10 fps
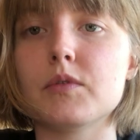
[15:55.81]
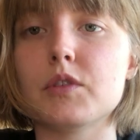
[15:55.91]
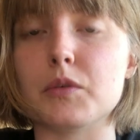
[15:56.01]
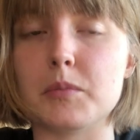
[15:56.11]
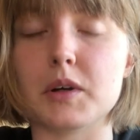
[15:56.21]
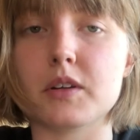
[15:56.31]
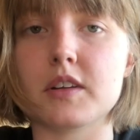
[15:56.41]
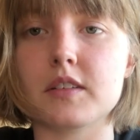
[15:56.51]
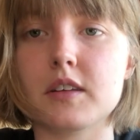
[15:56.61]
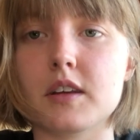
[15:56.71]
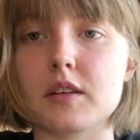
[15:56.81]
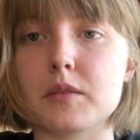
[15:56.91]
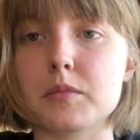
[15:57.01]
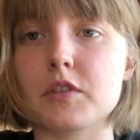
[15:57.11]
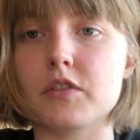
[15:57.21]
to build his
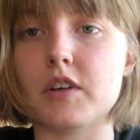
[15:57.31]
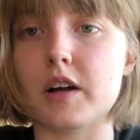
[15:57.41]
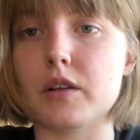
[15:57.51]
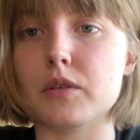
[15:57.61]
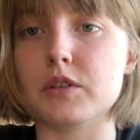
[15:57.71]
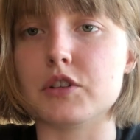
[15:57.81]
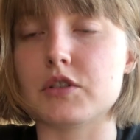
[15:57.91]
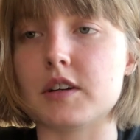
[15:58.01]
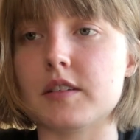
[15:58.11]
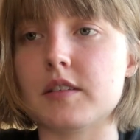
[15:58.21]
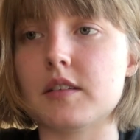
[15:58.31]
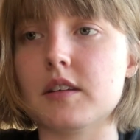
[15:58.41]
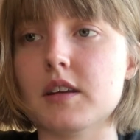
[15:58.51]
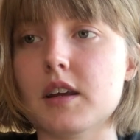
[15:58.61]
kingdom, to follow and trust